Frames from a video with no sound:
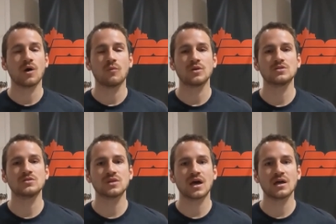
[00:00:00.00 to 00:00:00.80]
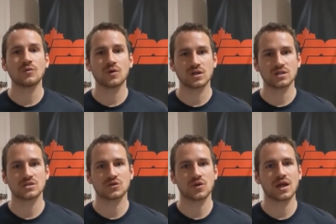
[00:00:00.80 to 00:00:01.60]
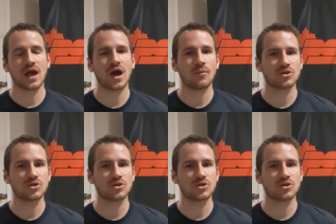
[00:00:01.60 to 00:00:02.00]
And we do that when considering how